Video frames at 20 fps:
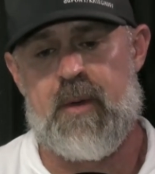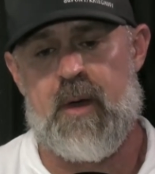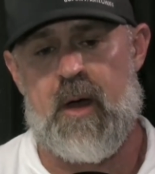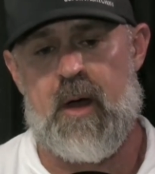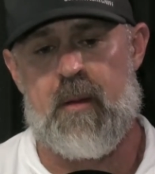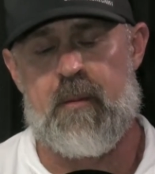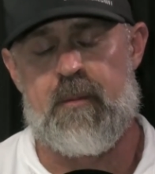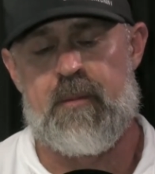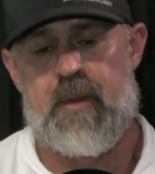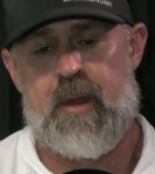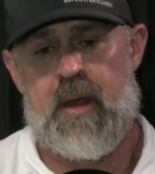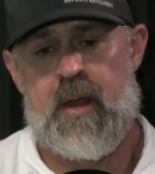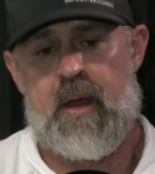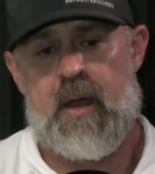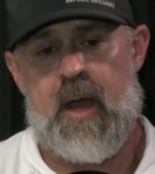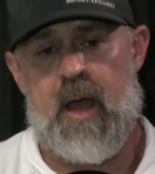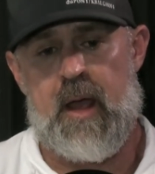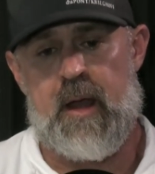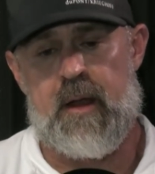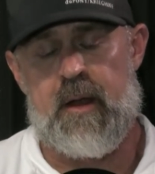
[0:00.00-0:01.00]

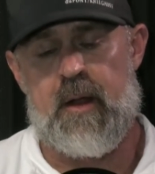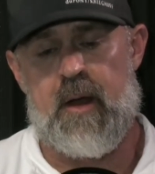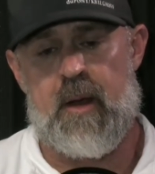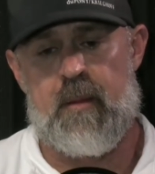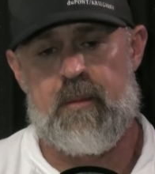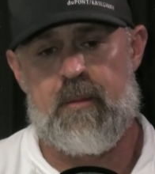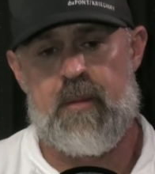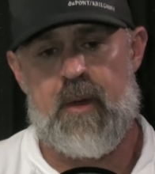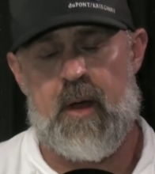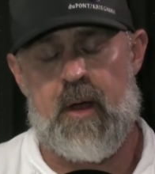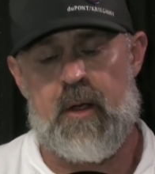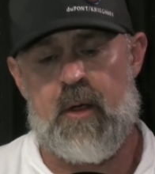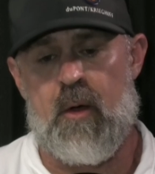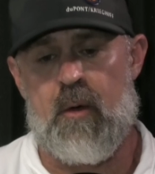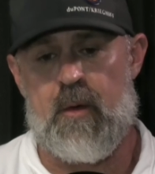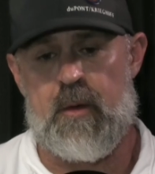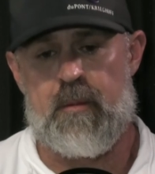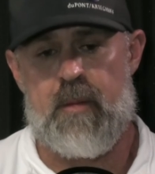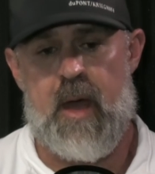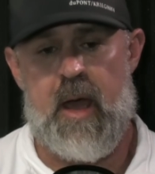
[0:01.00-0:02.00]
I ended up
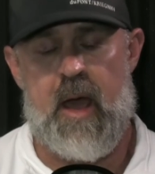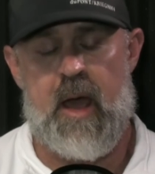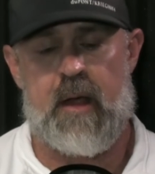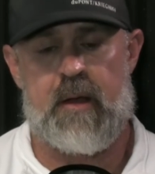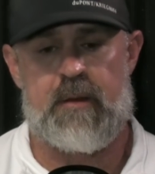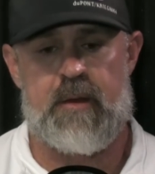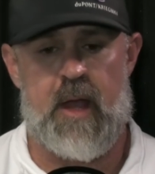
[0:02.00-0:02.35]
going back,